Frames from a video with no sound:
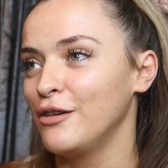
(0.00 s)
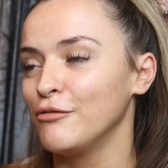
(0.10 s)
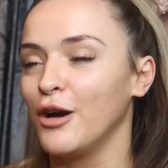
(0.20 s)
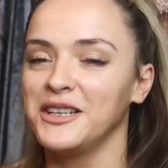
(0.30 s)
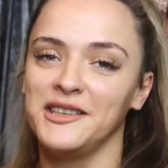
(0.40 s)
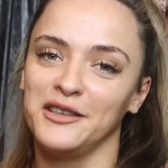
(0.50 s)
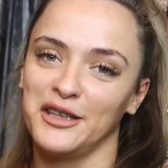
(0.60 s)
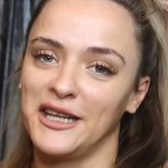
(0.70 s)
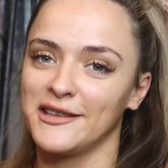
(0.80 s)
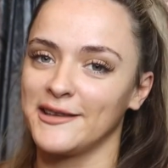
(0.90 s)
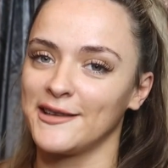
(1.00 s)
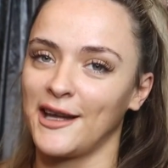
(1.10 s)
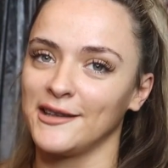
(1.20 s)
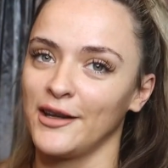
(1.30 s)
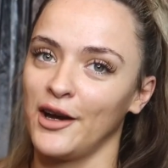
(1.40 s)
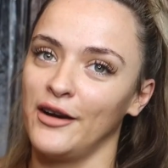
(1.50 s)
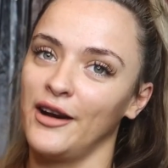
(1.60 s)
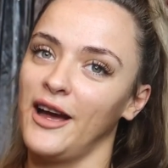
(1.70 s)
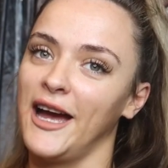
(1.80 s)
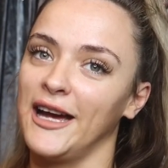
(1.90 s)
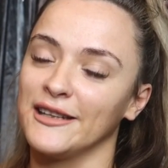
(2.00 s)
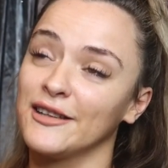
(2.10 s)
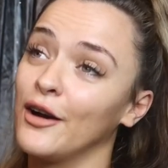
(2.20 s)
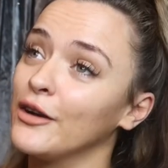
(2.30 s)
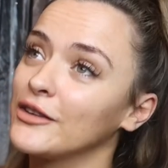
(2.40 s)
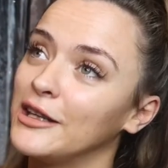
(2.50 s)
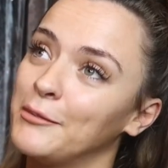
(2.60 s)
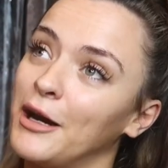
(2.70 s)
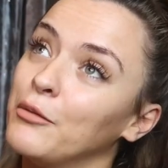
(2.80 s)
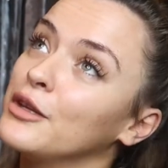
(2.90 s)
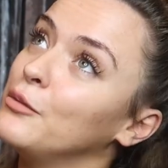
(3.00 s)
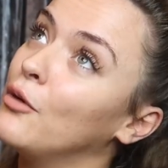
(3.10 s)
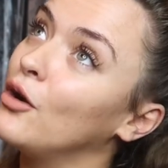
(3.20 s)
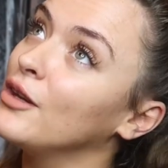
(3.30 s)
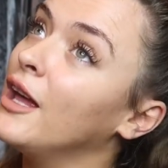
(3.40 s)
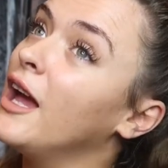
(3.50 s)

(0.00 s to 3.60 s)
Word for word: writing your letter to Santa and asking about what you want